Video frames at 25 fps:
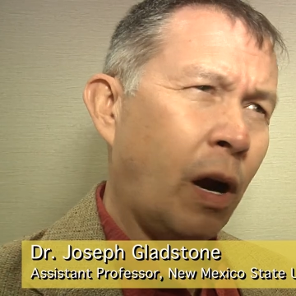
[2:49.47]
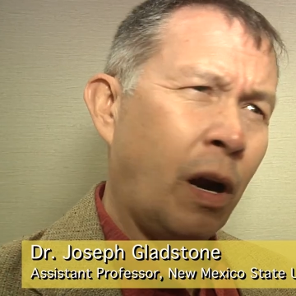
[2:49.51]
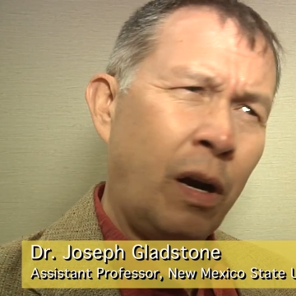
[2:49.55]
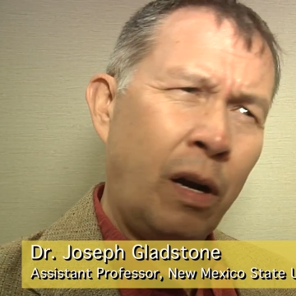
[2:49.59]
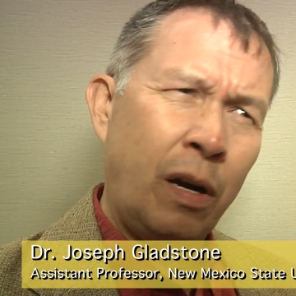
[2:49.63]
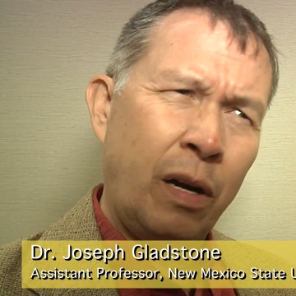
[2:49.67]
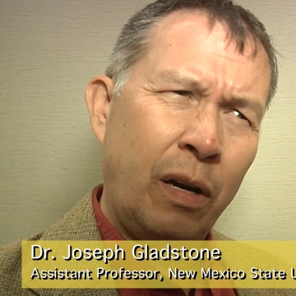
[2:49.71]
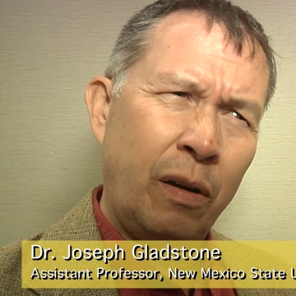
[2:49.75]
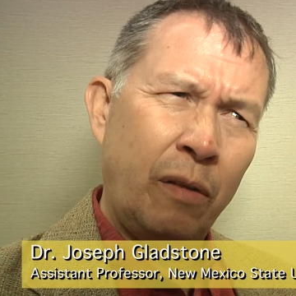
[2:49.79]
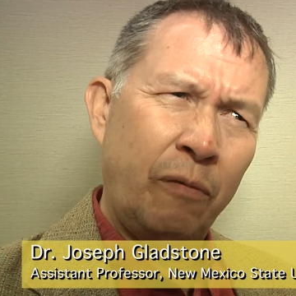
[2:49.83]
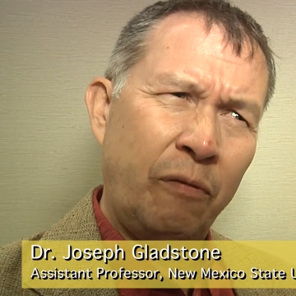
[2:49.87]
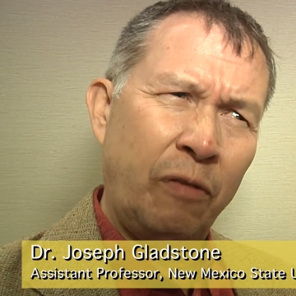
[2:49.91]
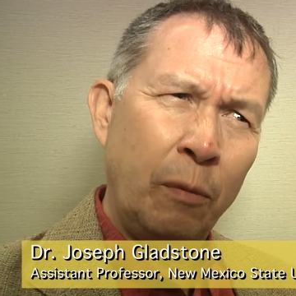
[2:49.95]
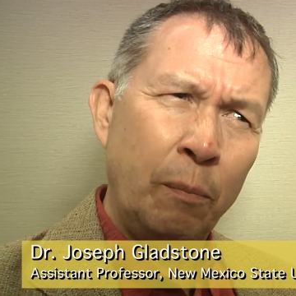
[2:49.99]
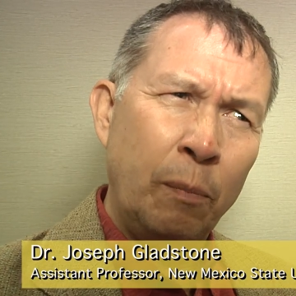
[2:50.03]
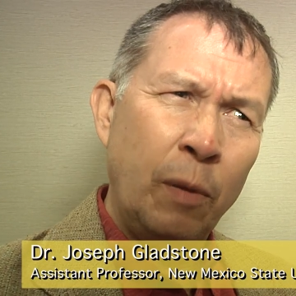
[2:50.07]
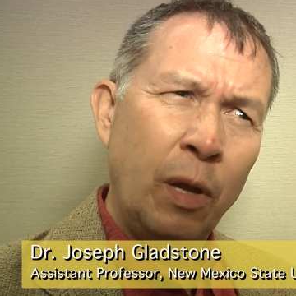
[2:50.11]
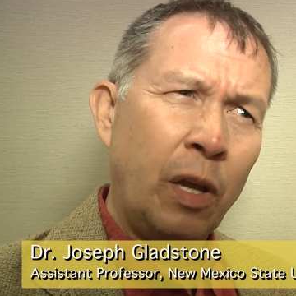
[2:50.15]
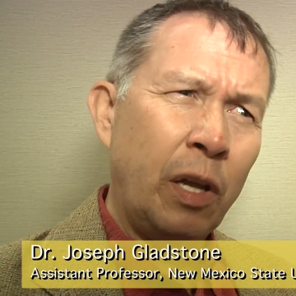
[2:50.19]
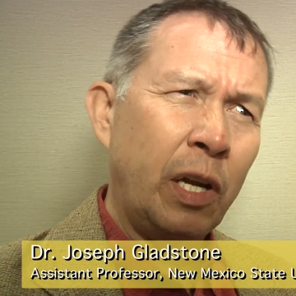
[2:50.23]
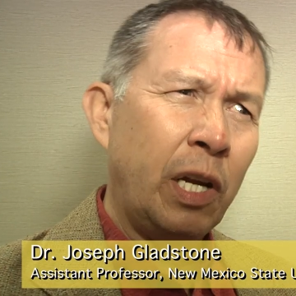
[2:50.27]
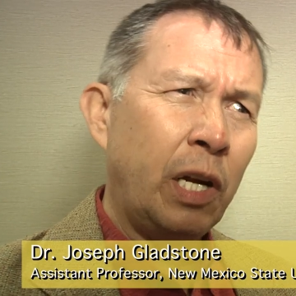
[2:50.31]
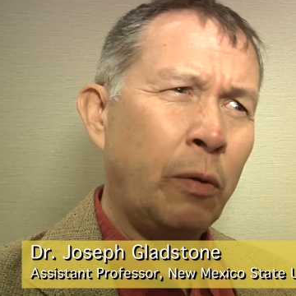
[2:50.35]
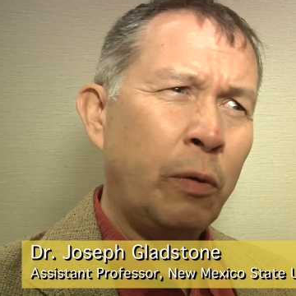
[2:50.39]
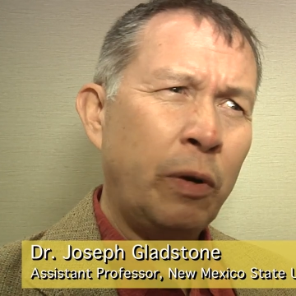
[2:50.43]
aren't
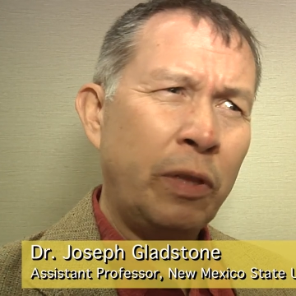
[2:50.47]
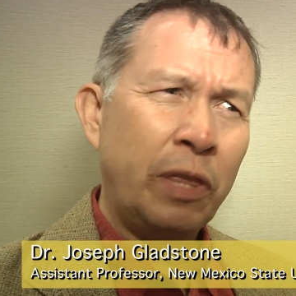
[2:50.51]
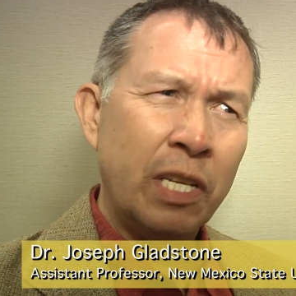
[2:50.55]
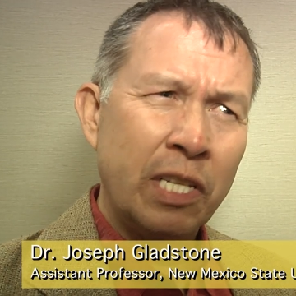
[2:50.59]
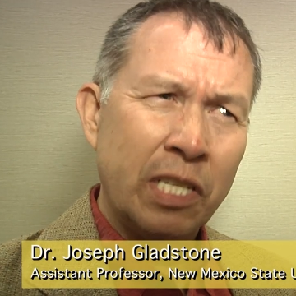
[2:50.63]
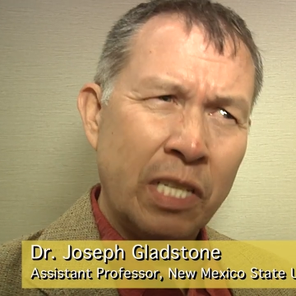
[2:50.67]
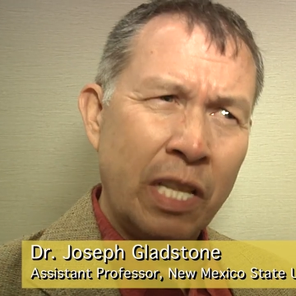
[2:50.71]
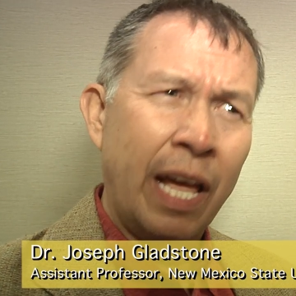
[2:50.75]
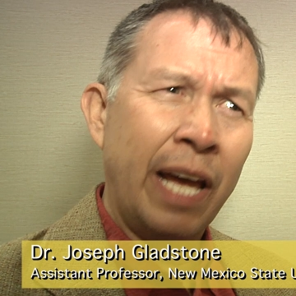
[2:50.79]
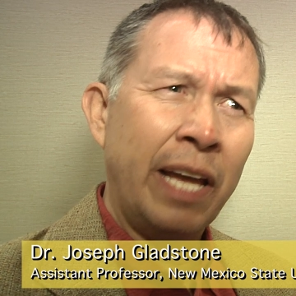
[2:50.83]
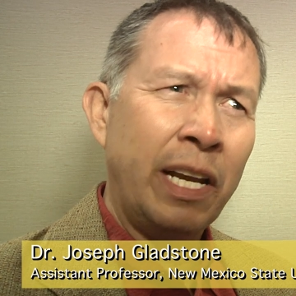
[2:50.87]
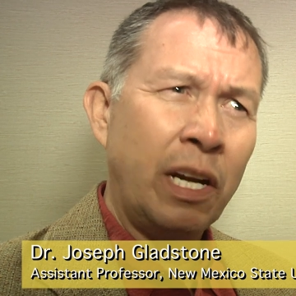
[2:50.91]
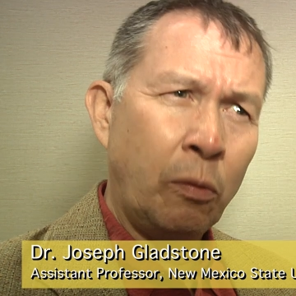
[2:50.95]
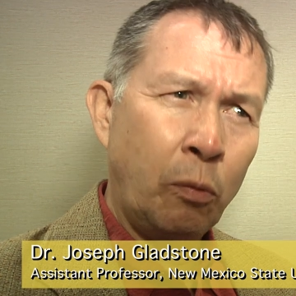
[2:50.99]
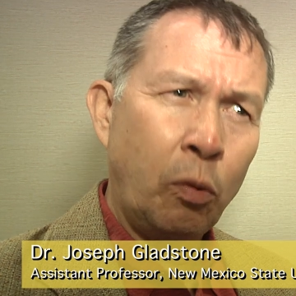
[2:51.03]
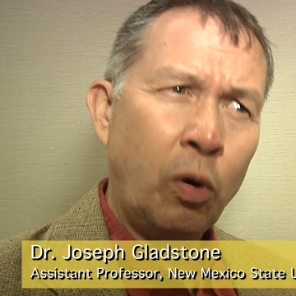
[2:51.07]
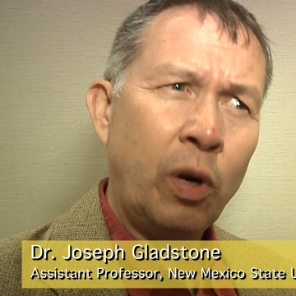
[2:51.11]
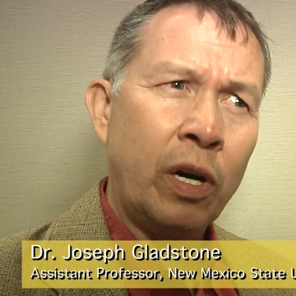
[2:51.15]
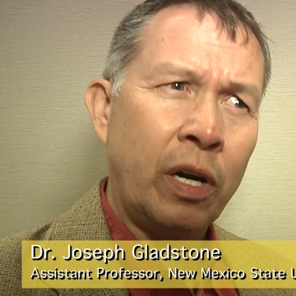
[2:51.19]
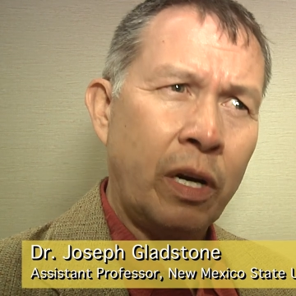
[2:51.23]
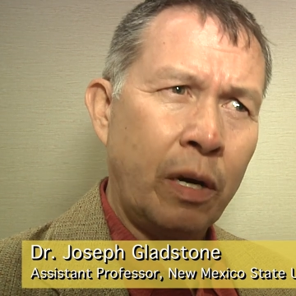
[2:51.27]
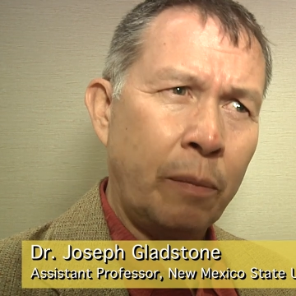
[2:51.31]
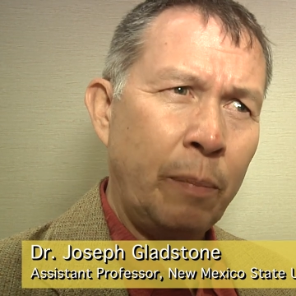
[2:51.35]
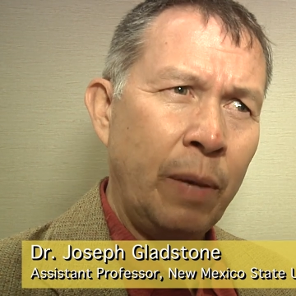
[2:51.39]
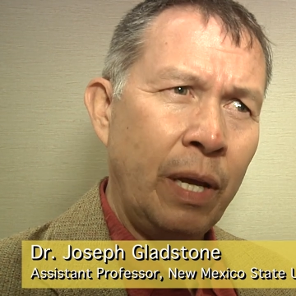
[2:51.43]
familiar with this line of work,